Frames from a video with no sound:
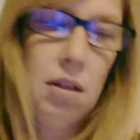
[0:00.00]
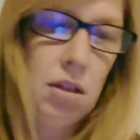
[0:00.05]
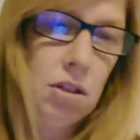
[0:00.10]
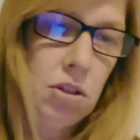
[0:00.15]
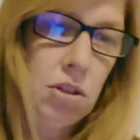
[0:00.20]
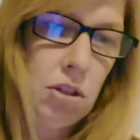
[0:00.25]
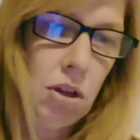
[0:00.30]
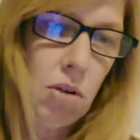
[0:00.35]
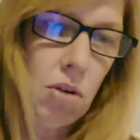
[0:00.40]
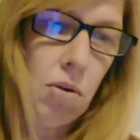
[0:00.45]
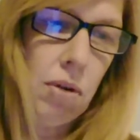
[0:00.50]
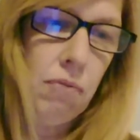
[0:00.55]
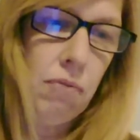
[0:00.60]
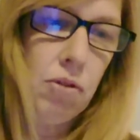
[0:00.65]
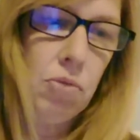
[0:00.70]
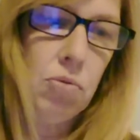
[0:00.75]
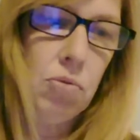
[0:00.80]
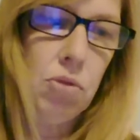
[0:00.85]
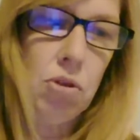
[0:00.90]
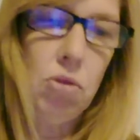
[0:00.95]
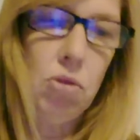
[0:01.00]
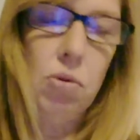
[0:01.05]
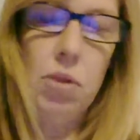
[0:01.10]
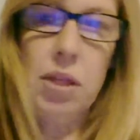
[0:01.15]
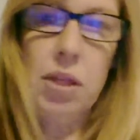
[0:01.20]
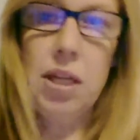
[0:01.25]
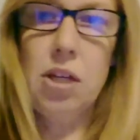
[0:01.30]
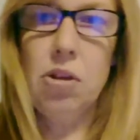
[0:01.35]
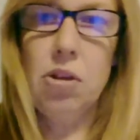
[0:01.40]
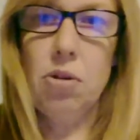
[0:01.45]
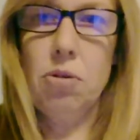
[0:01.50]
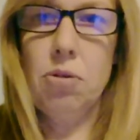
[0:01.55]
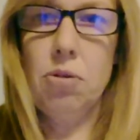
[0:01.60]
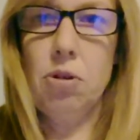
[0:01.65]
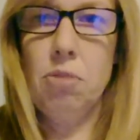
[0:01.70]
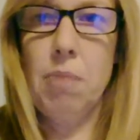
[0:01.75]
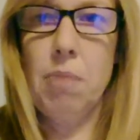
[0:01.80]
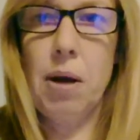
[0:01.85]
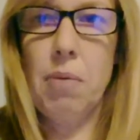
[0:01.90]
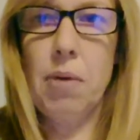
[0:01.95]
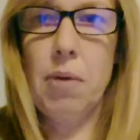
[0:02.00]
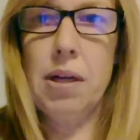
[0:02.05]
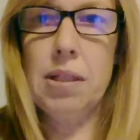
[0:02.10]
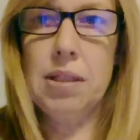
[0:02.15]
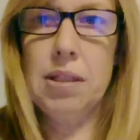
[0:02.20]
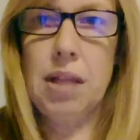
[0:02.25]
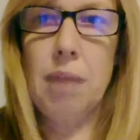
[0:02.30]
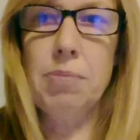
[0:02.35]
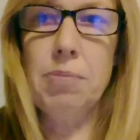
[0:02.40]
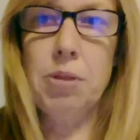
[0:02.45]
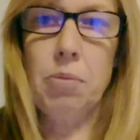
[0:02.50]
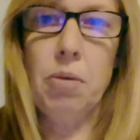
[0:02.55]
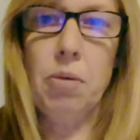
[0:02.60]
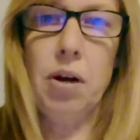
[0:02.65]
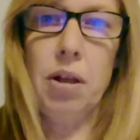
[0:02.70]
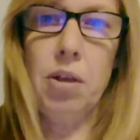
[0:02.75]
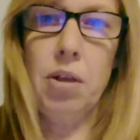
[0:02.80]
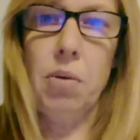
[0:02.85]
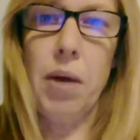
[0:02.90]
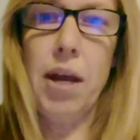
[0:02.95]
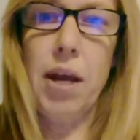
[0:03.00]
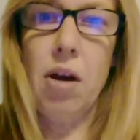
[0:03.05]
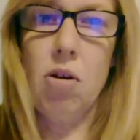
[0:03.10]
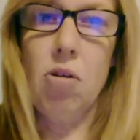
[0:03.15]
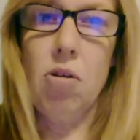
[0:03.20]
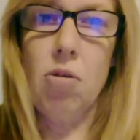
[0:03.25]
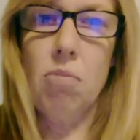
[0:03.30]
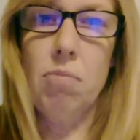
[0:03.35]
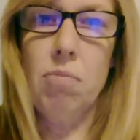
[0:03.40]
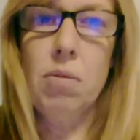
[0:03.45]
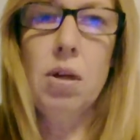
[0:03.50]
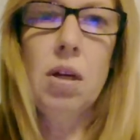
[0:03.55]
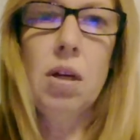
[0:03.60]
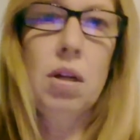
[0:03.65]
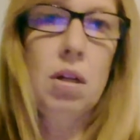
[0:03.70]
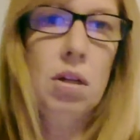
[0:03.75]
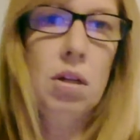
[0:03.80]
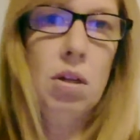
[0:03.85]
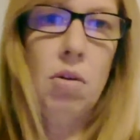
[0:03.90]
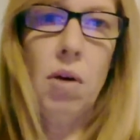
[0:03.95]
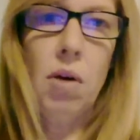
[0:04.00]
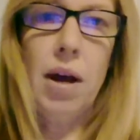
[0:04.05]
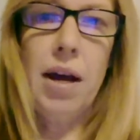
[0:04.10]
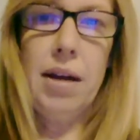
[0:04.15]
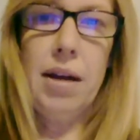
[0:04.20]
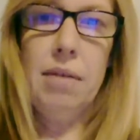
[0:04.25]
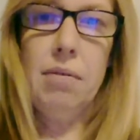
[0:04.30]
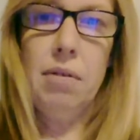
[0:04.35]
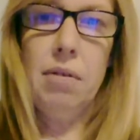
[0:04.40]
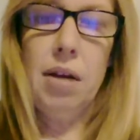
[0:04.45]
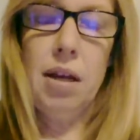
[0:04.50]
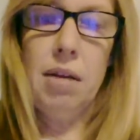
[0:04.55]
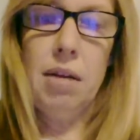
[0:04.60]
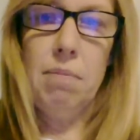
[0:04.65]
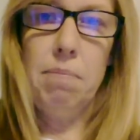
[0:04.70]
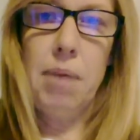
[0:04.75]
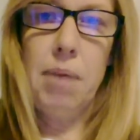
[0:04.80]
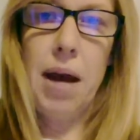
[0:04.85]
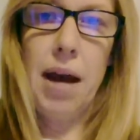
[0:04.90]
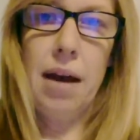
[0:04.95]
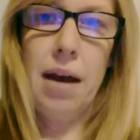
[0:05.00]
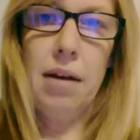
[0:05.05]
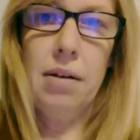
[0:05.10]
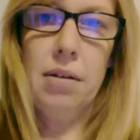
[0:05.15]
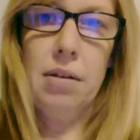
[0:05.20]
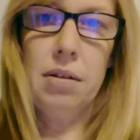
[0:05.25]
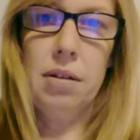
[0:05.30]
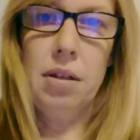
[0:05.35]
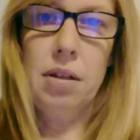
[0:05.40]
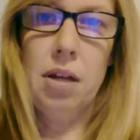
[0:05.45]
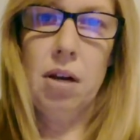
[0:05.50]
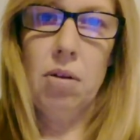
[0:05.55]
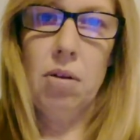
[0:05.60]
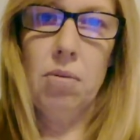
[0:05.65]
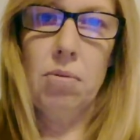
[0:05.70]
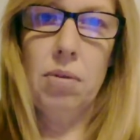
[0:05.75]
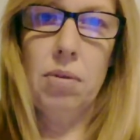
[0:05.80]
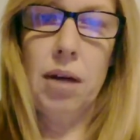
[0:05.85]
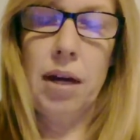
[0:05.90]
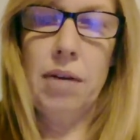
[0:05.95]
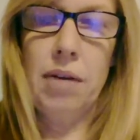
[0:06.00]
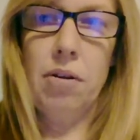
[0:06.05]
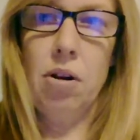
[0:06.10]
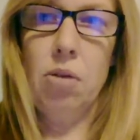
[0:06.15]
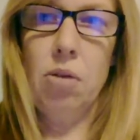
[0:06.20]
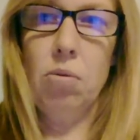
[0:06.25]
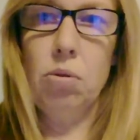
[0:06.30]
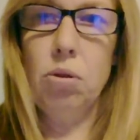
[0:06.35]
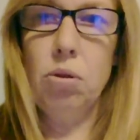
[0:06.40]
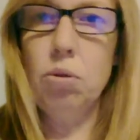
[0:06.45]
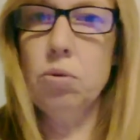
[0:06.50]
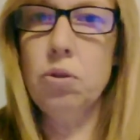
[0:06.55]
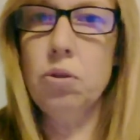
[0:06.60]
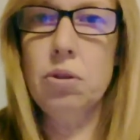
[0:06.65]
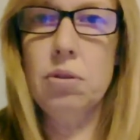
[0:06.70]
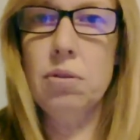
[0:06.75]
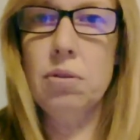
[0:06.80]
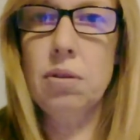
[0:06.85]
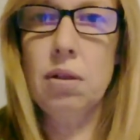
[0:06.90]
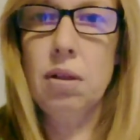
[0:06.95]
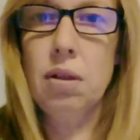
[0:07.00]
So if you do think you might want to stop somewhere on the way home, go ahead and pack, I don't know, loose